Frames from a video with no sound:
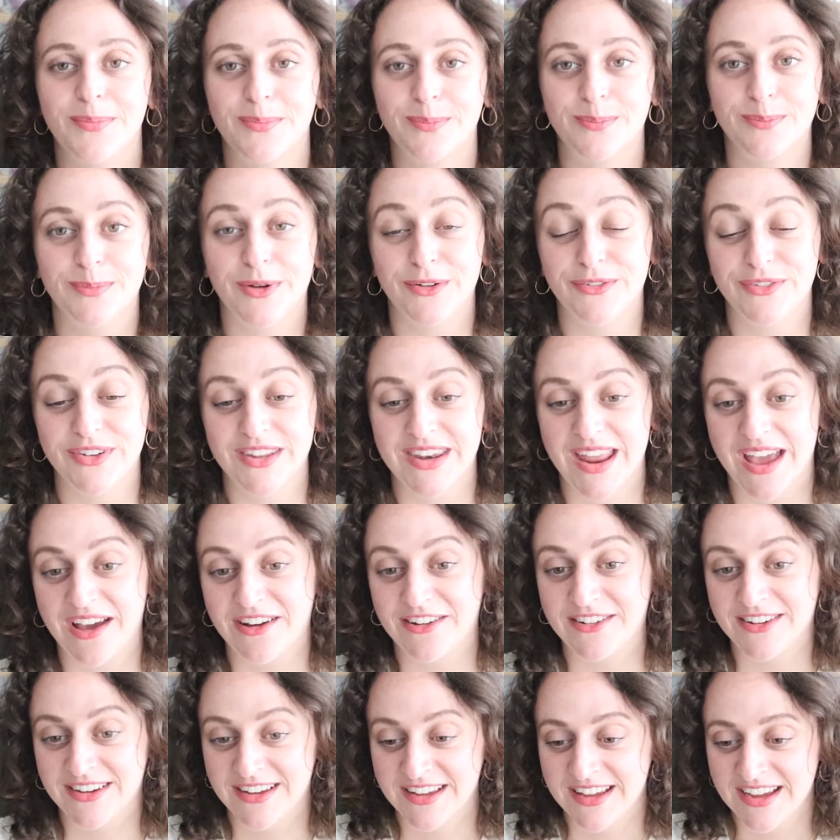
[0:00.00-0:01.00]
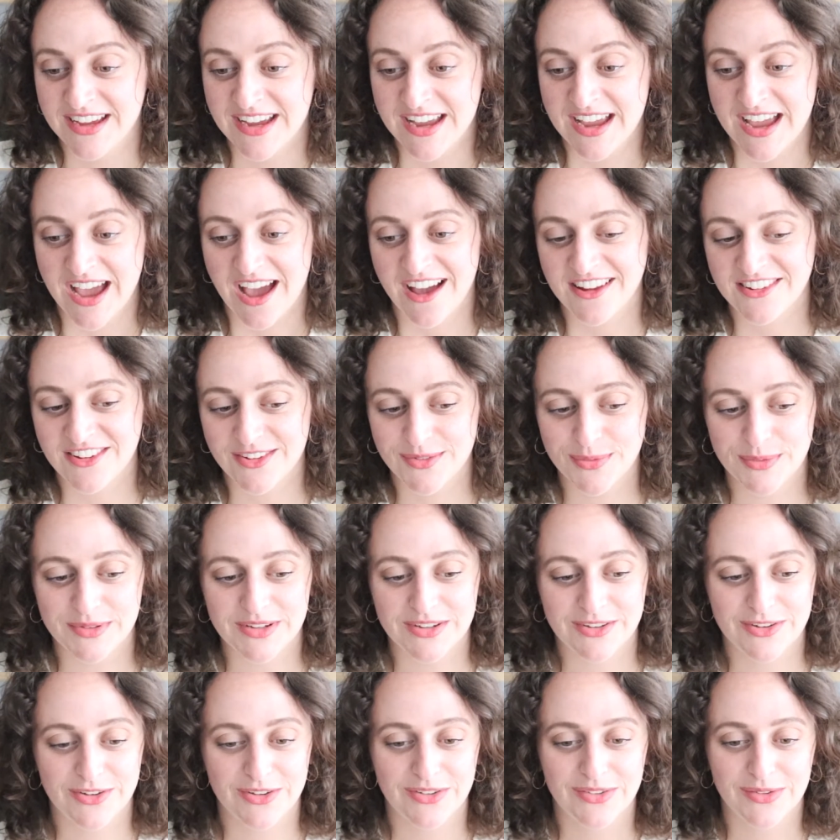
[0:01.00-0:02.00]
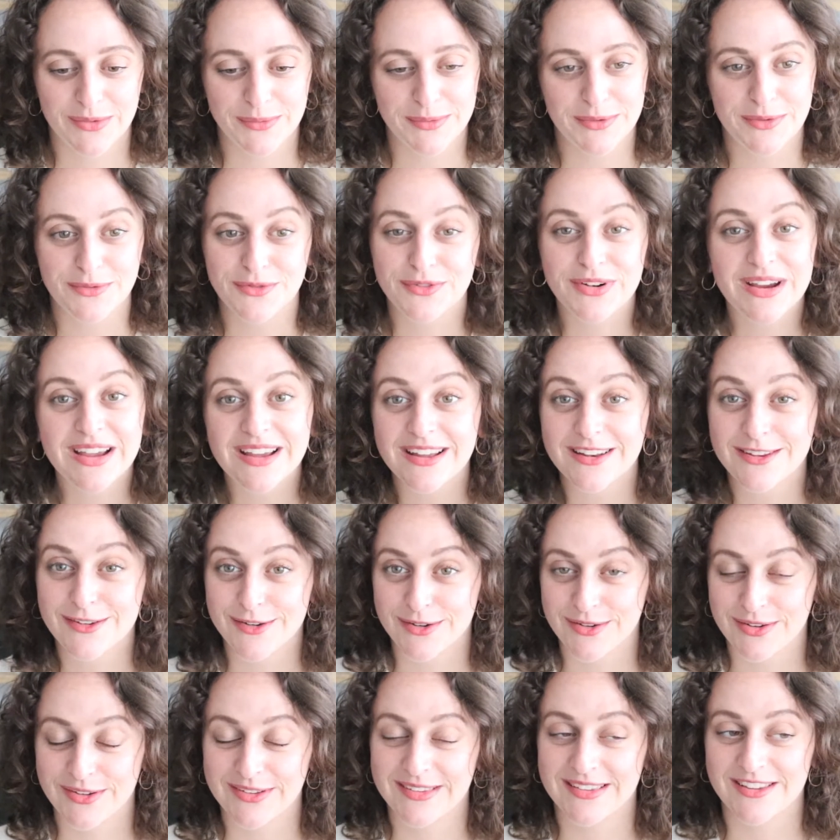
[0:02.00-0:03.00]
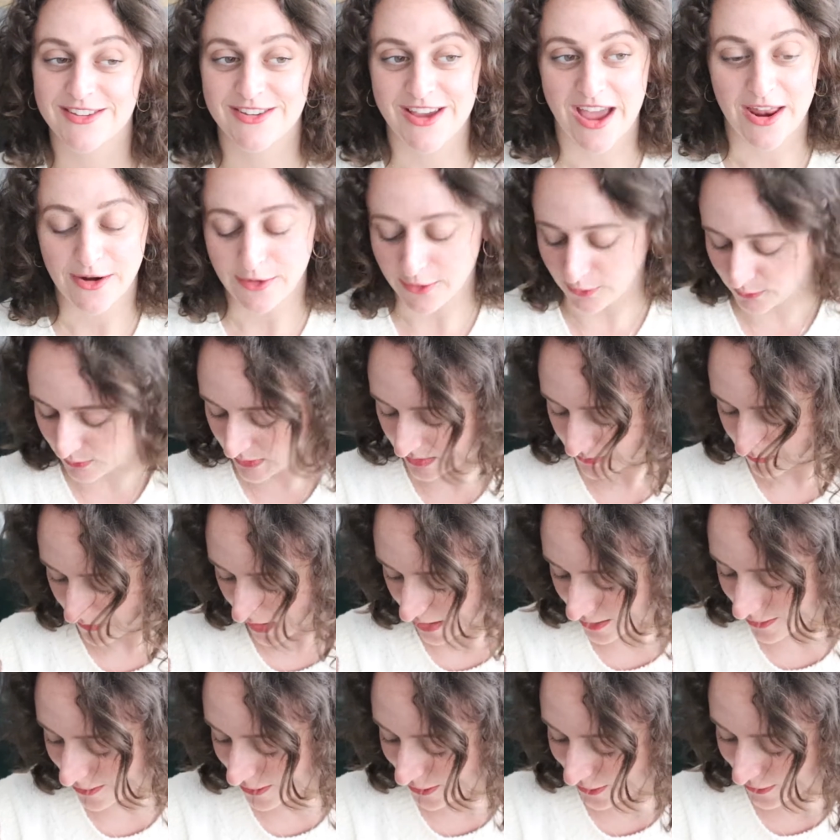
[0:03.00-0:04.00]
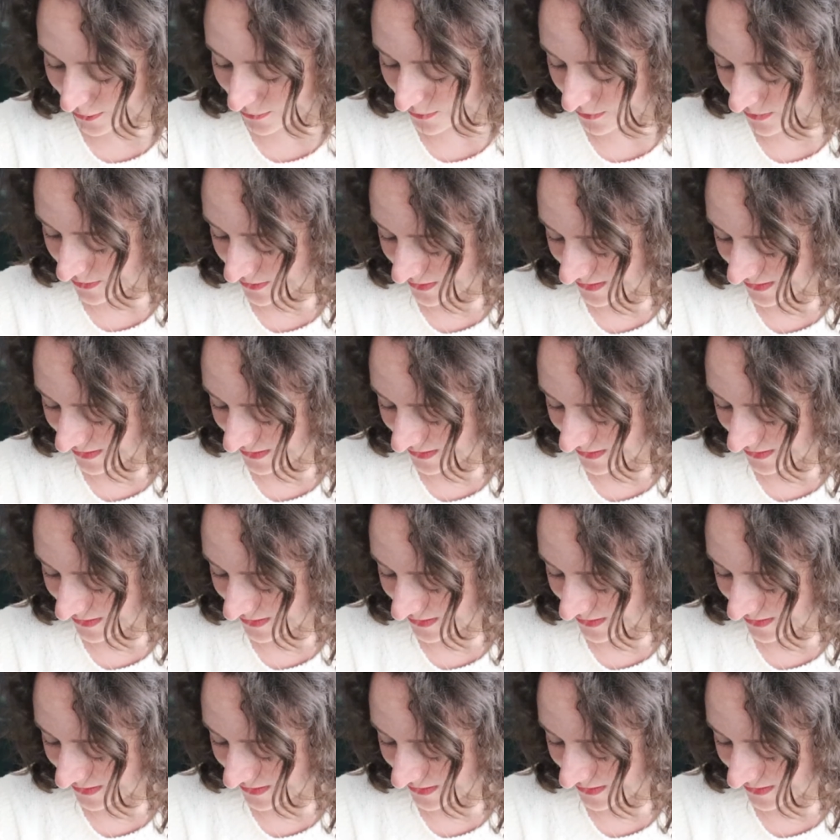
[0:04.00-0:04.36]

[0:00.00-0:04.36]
But for now, I just wanted to sort of reintroduce the channel with my new,